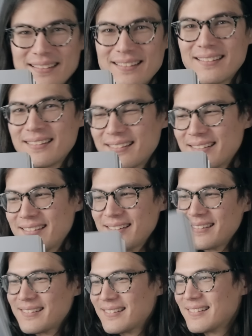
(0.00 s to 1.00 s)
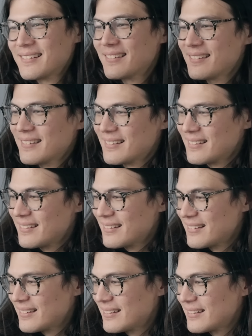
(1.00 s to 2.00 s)

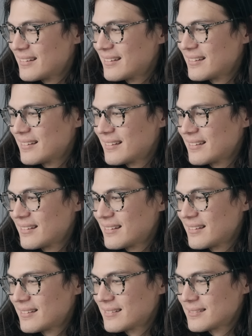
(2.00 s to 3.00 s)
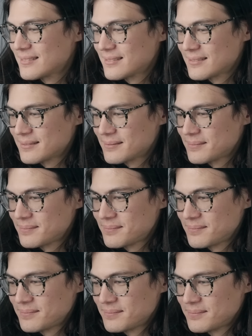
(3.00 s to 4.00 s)

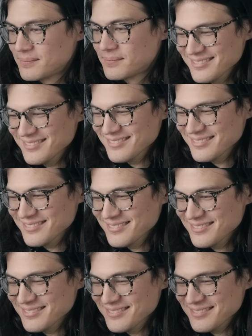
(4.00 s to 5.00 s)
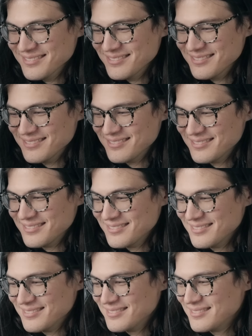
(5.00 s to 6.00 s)

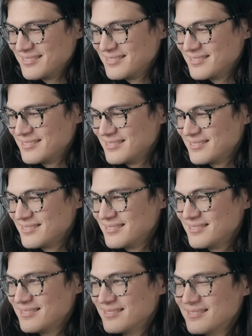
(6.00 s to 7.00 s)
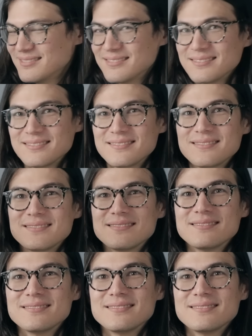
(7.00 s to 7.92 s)
This person isn't speaking.